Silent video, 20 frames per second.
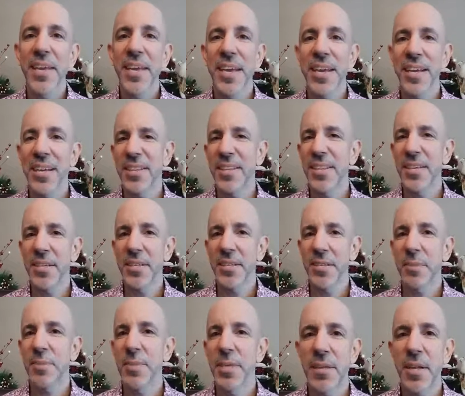And I think it's
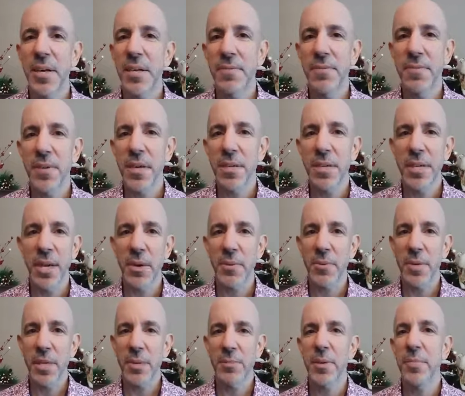going to be a lot of fun. I got
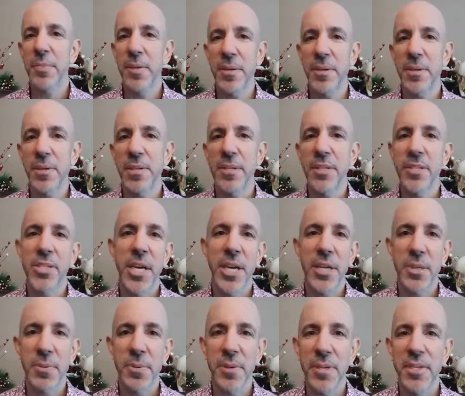one coming up here in
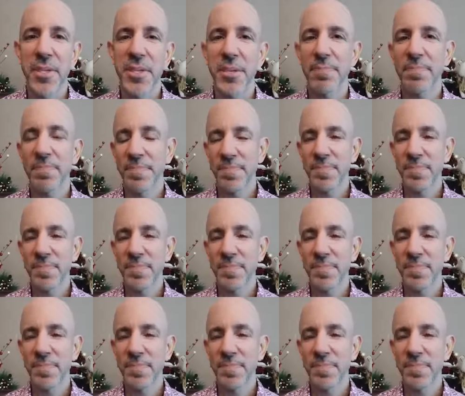January. So